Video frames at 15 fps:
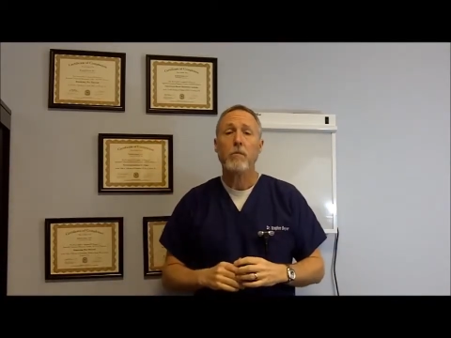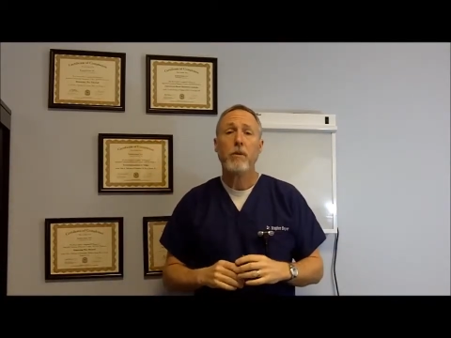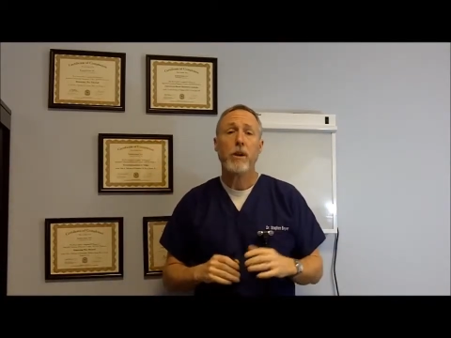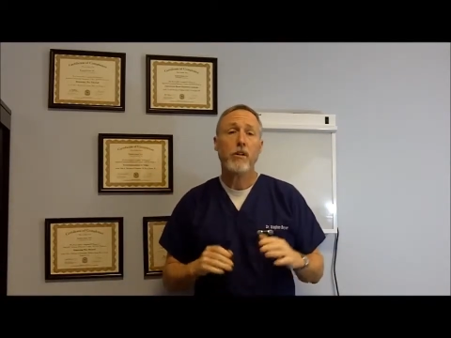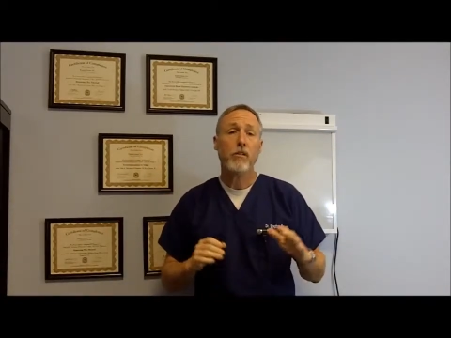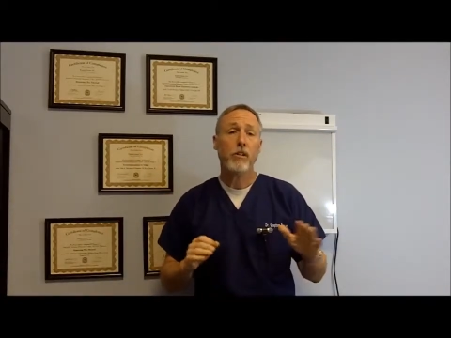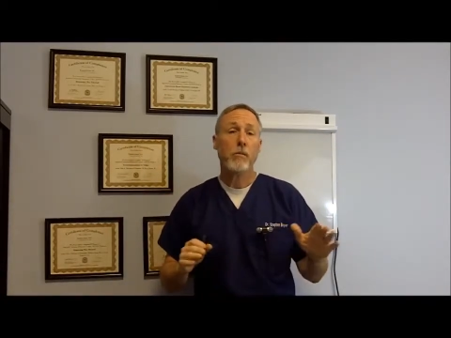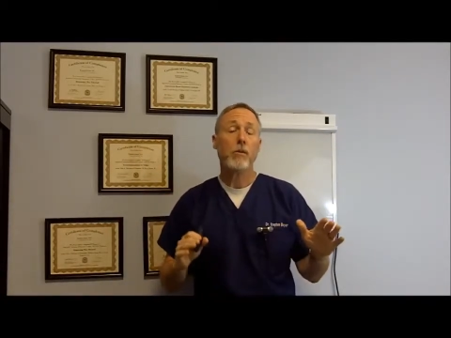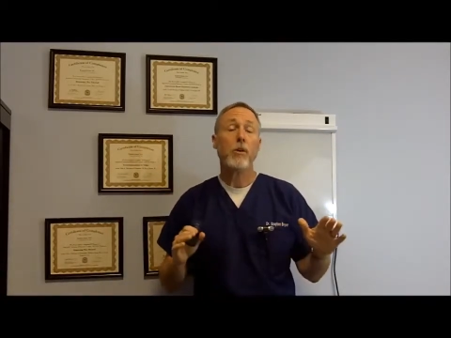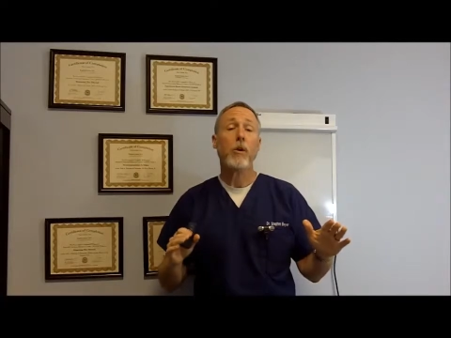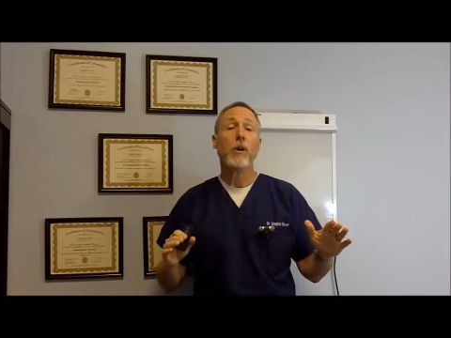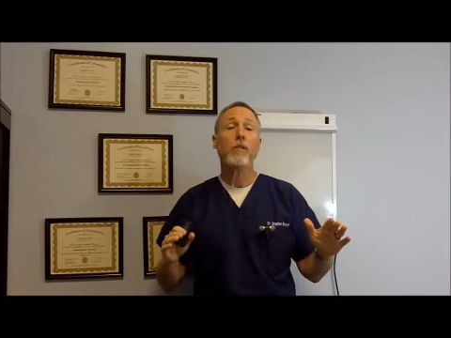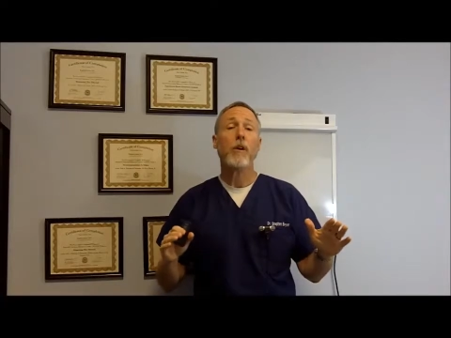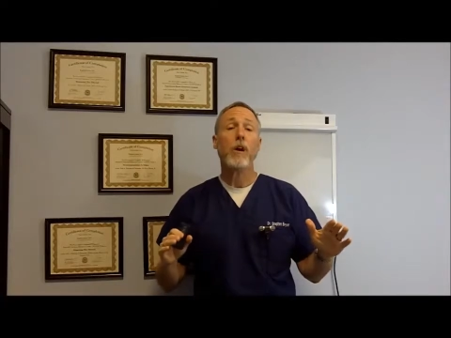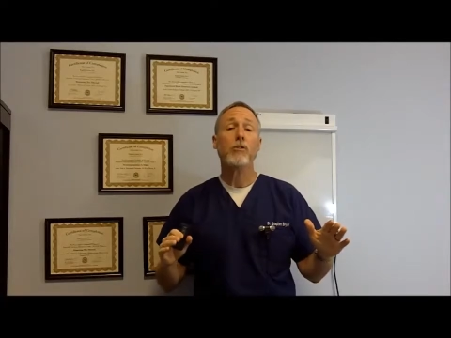But in someone
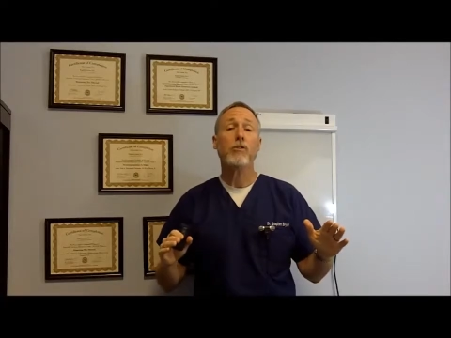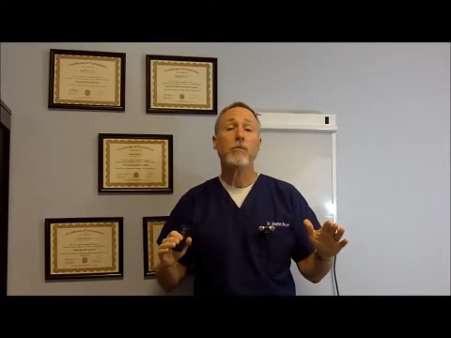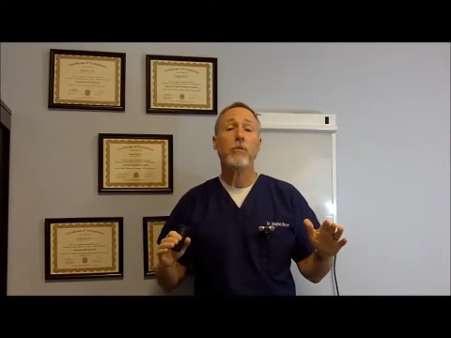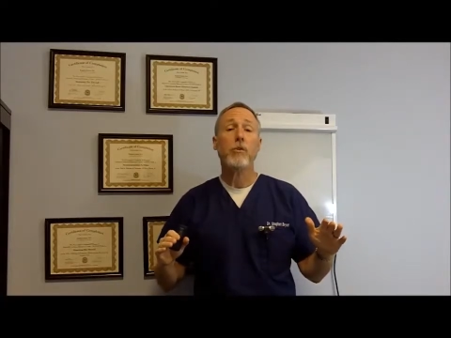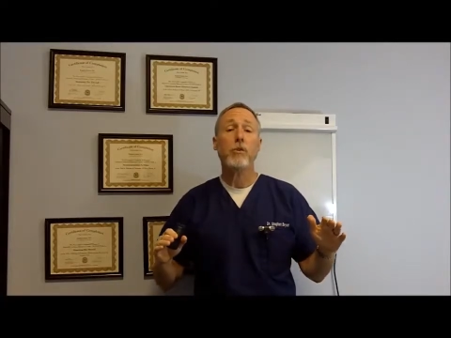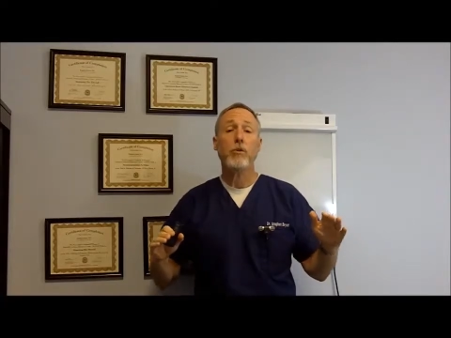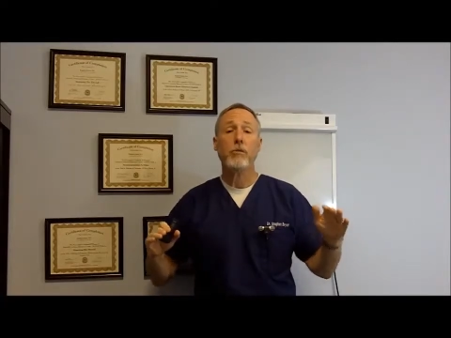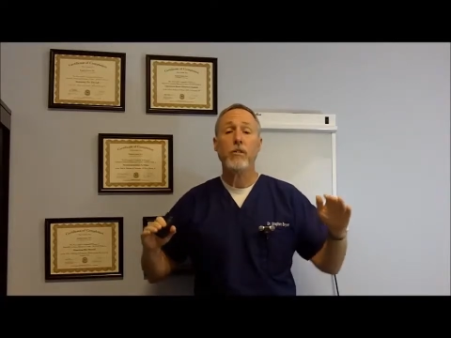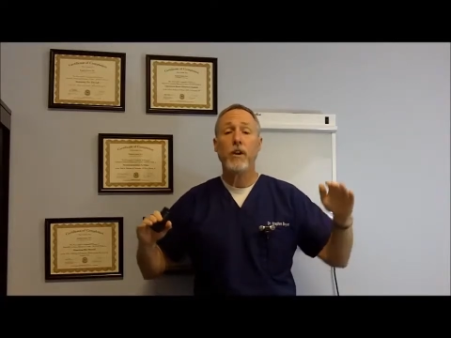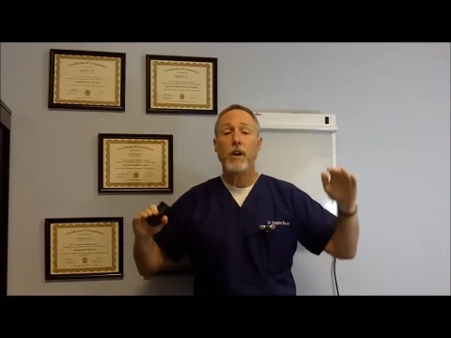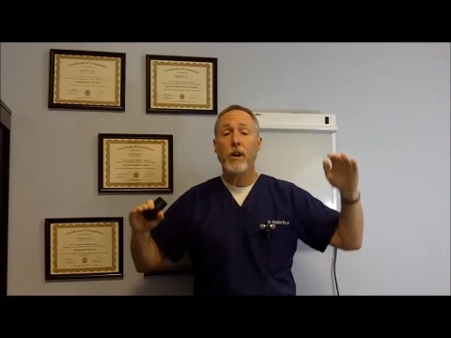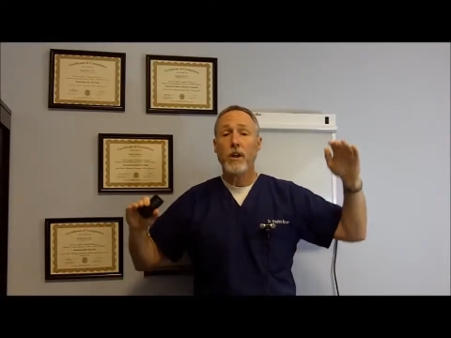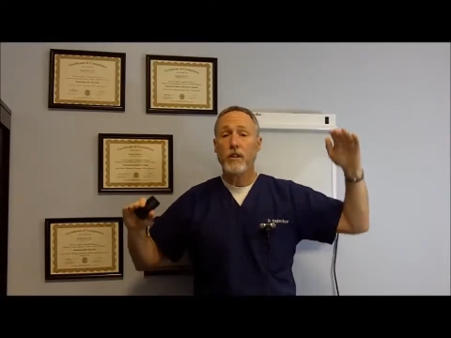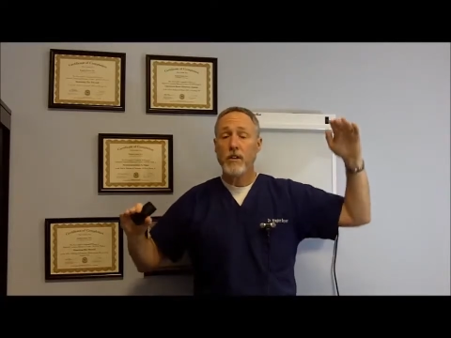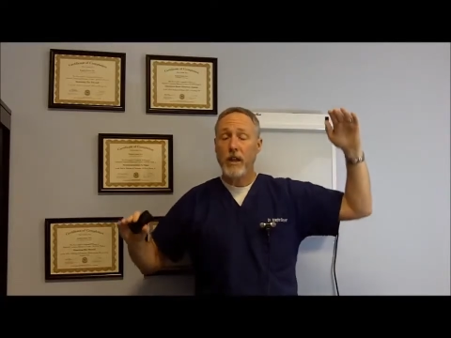who has Hashimoto's,
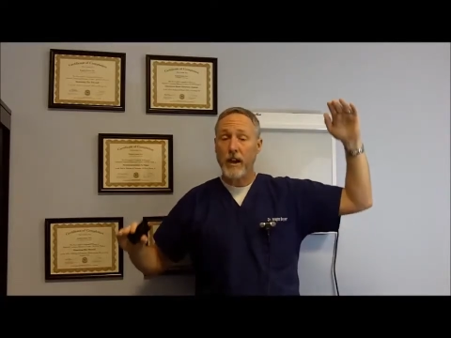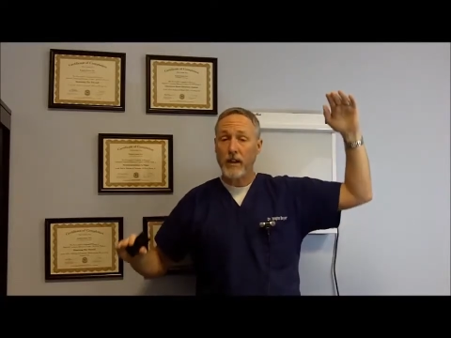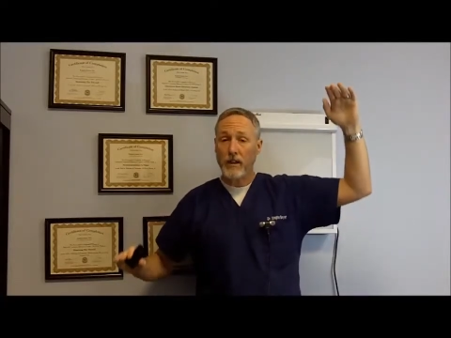the